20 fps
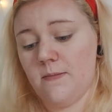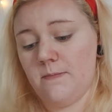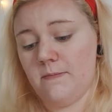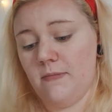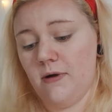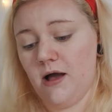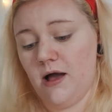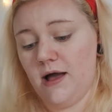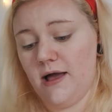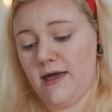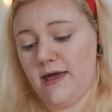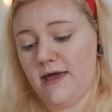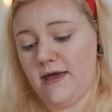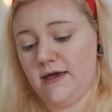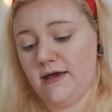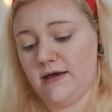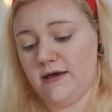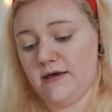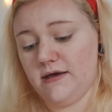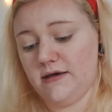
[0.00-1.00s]
my
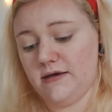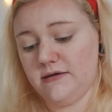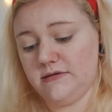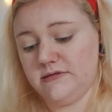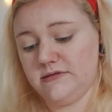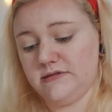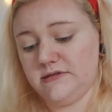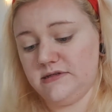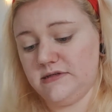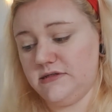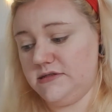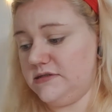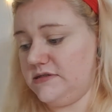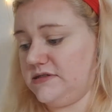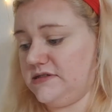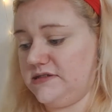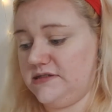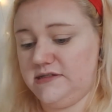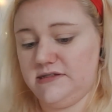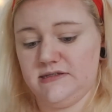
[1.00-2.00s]

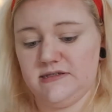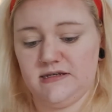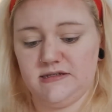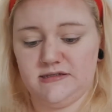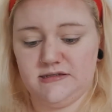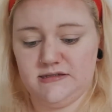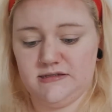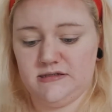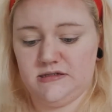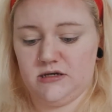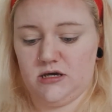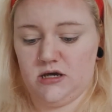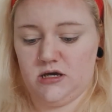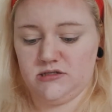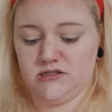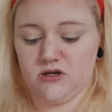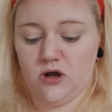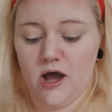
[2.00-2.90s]
sister,